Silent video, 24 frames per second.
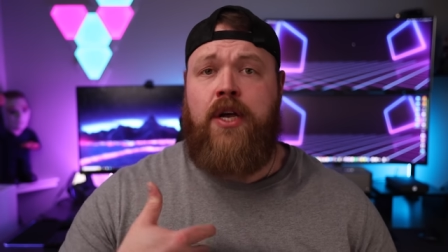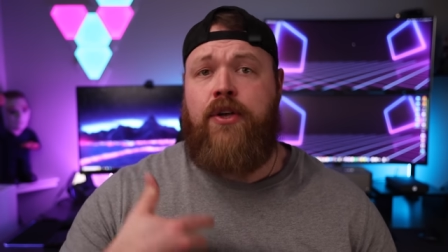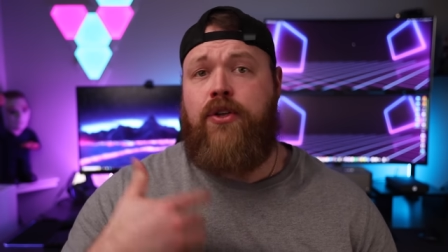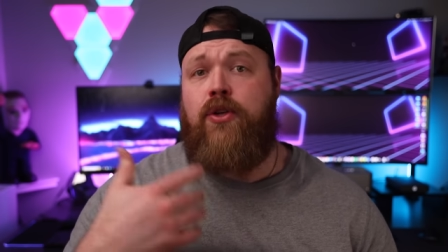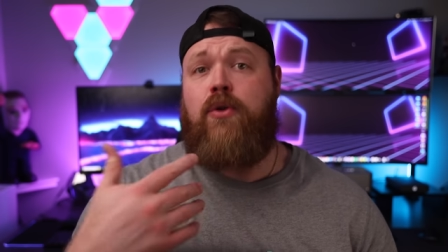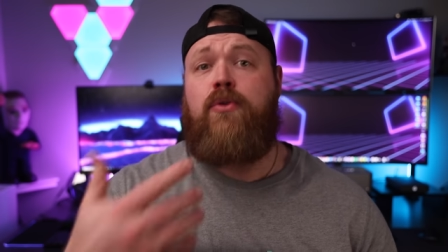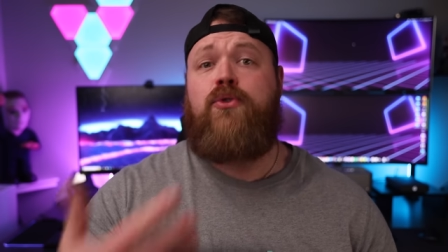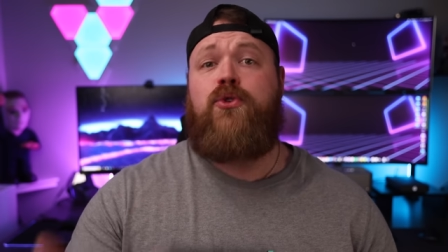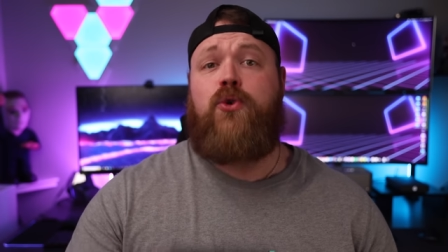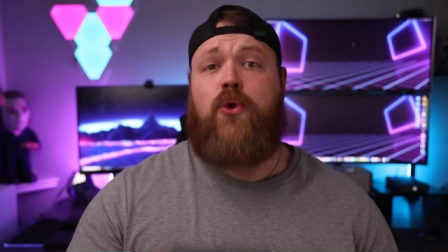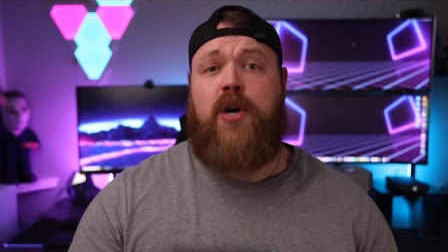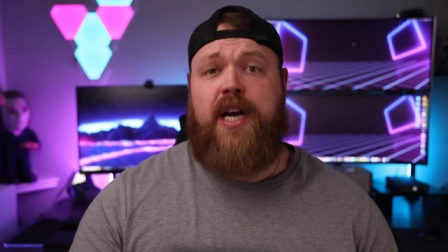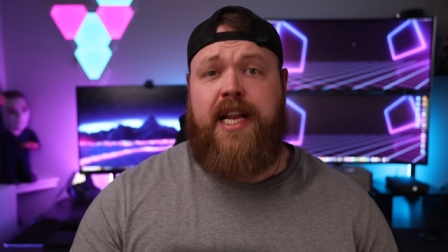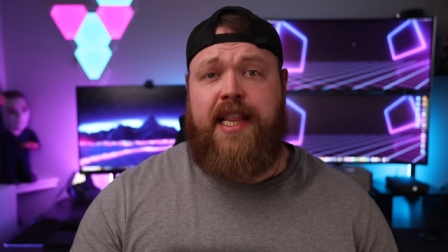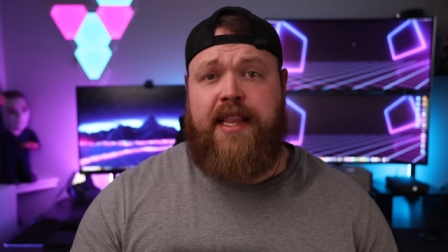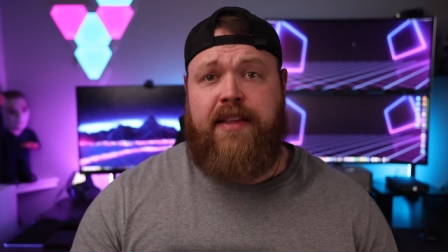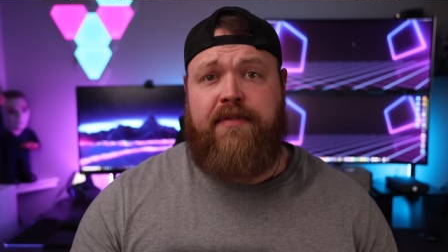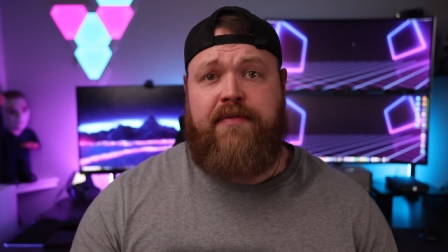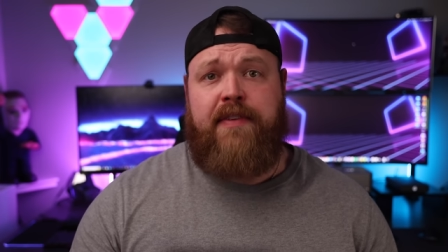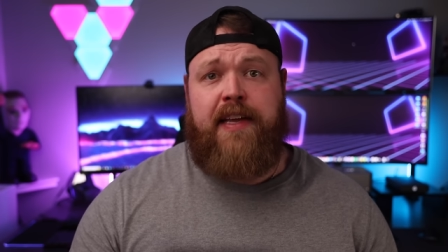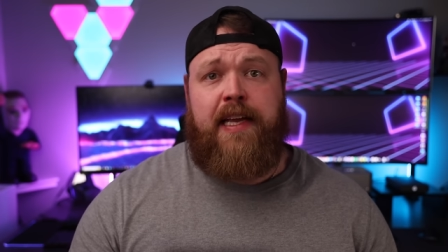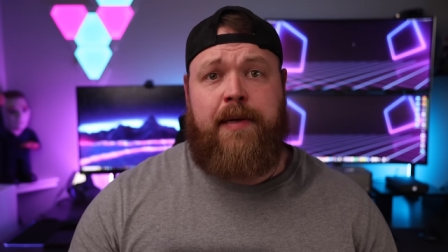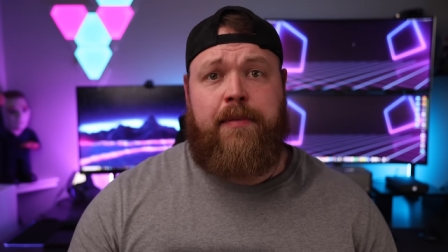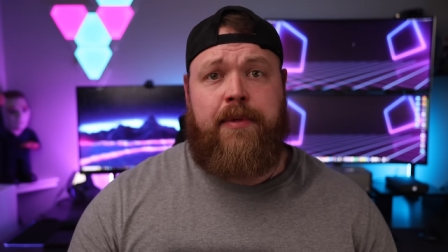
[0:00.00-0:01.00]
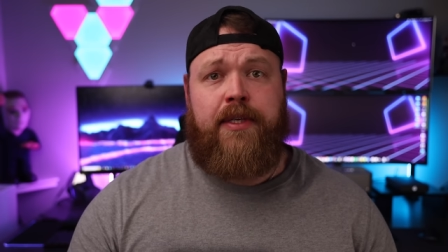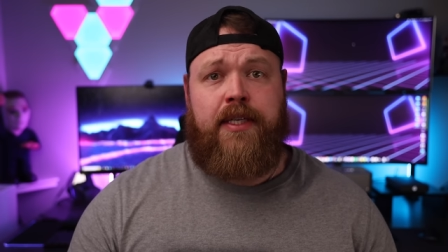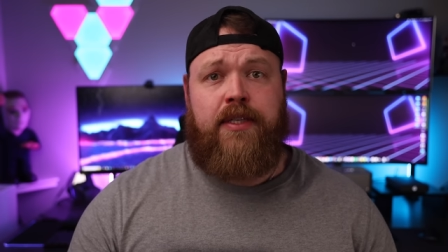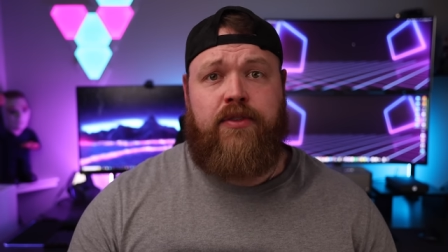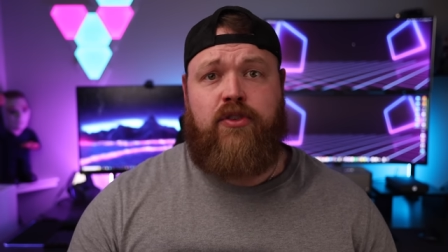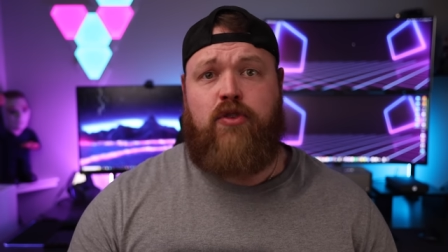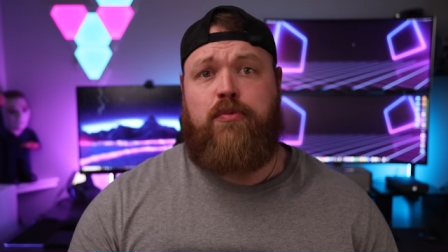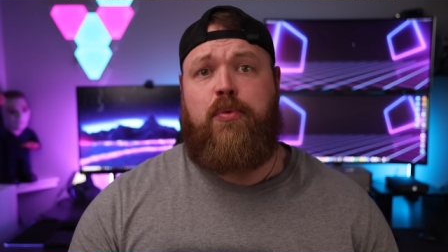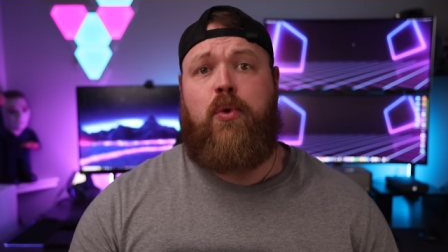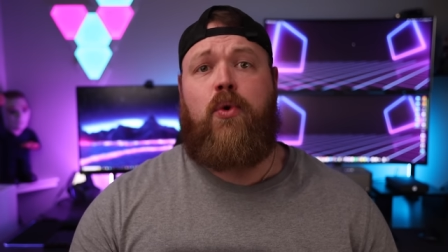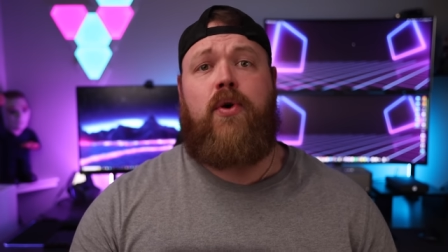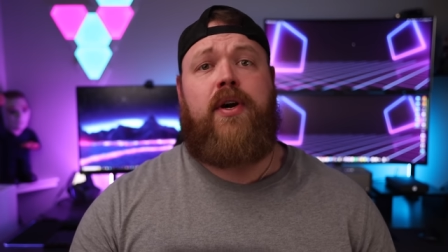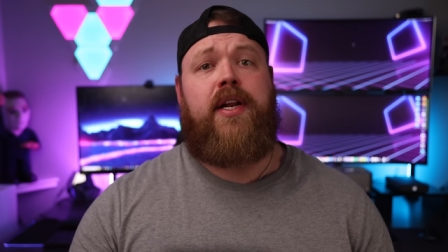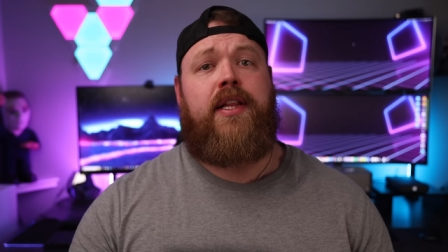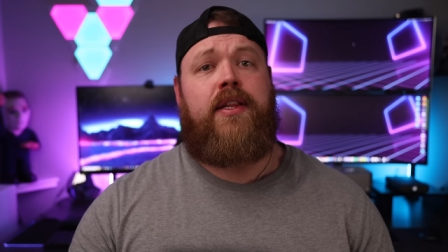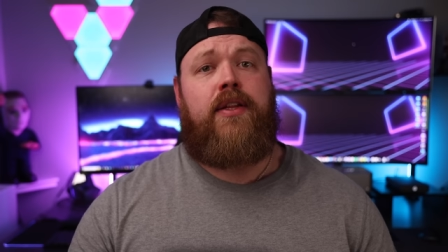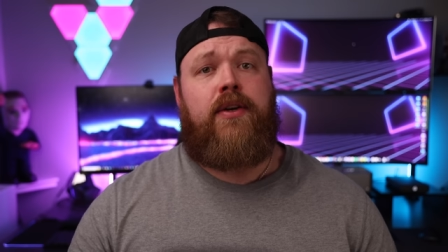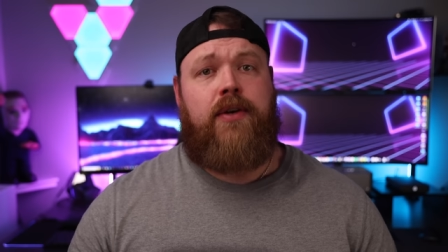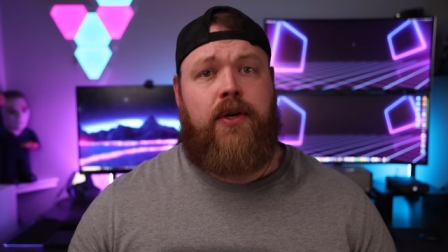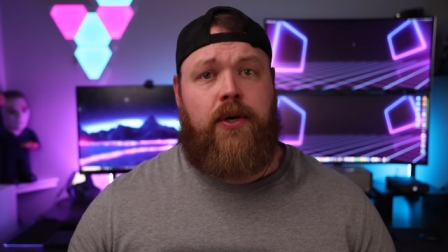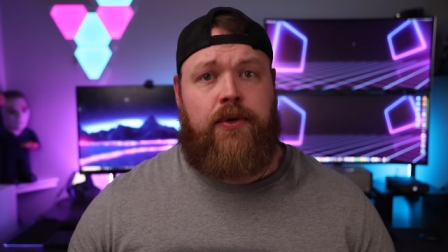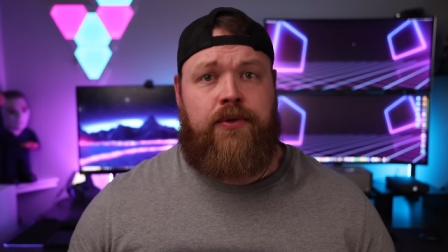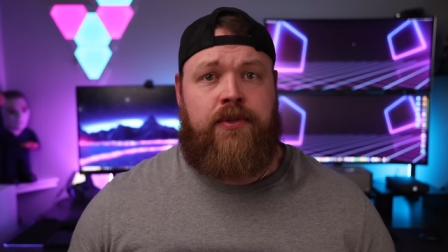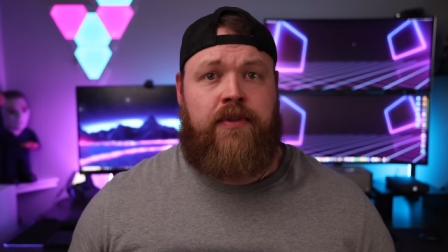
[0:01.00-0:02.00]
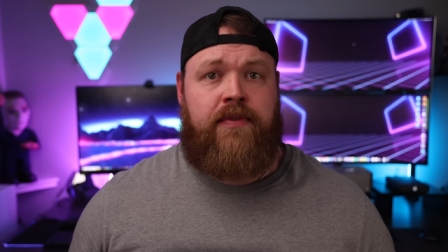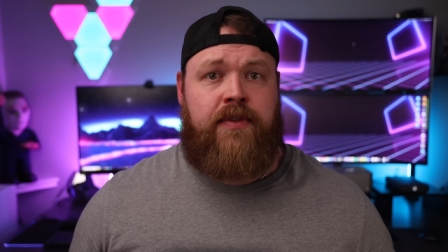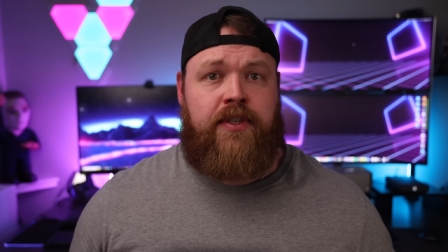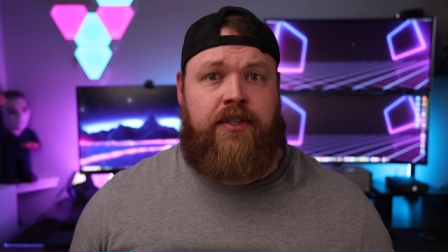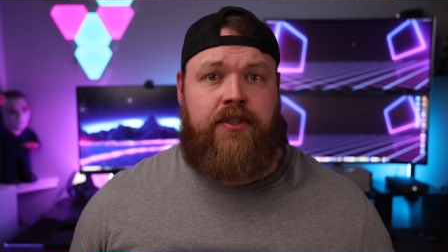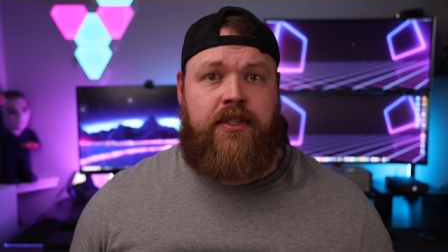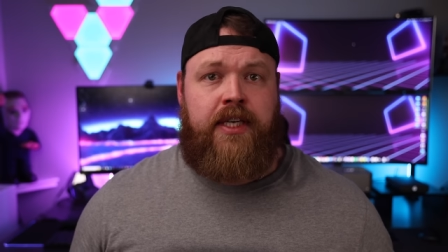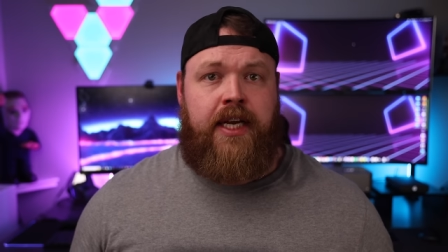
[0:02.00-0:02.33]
you joining the family and supporting the growth of this